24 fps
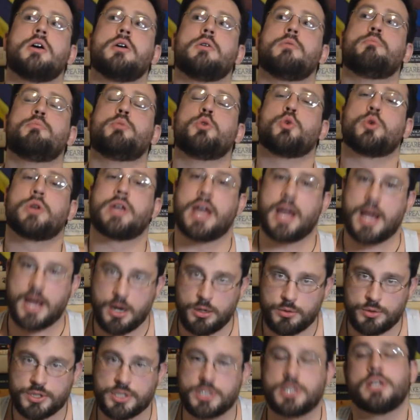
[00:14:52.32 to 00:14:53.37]

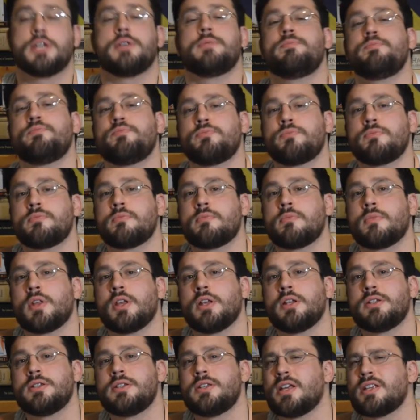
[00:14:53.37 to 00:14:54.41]
Bukowski
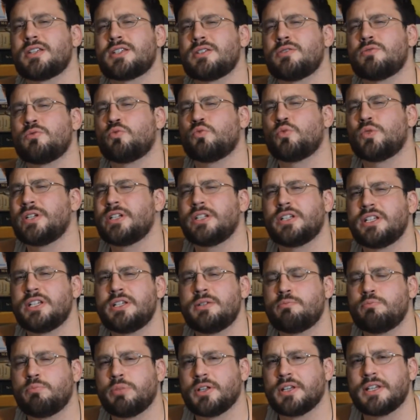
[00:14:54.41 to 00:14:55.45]
doesn't really
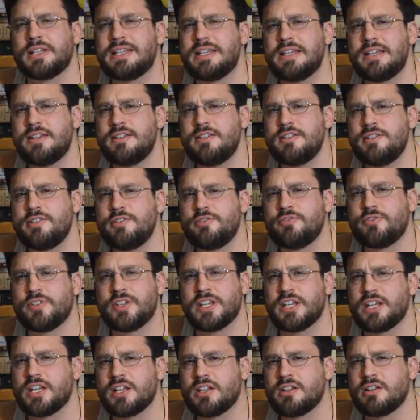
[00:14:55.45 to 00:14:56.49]
believe
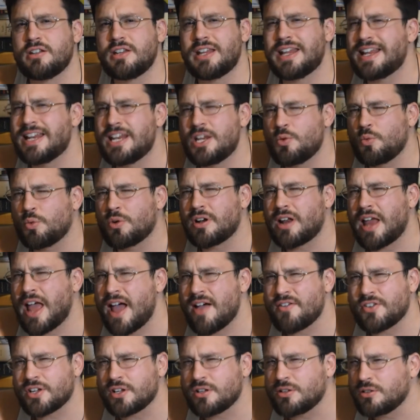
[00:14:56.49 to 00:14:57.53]
in anyone
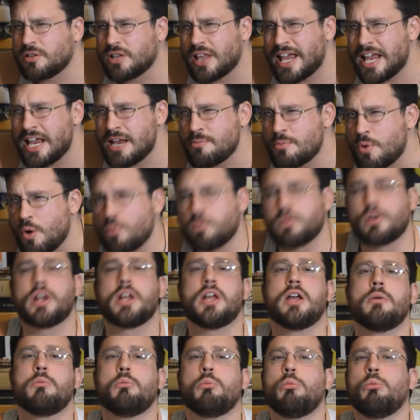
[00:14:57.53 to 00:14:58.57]
having claim over
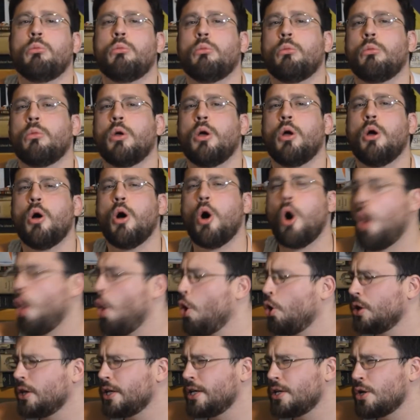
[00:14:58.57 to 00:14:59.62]
him.
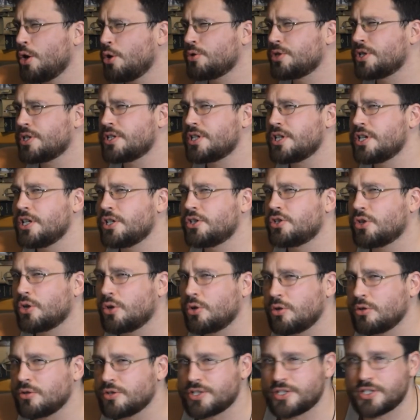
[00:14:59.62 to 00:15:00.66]
All he knows is the
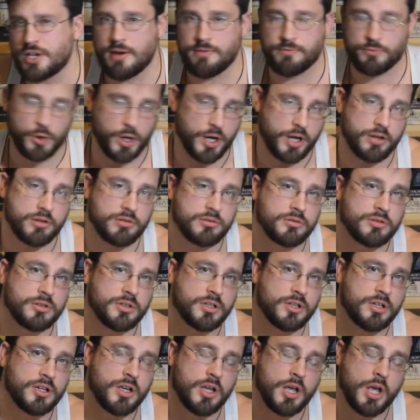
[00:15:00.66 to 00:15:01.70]
eternal suffering.
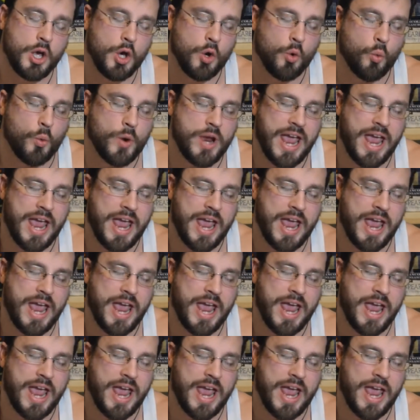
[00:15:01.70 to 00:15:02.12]
We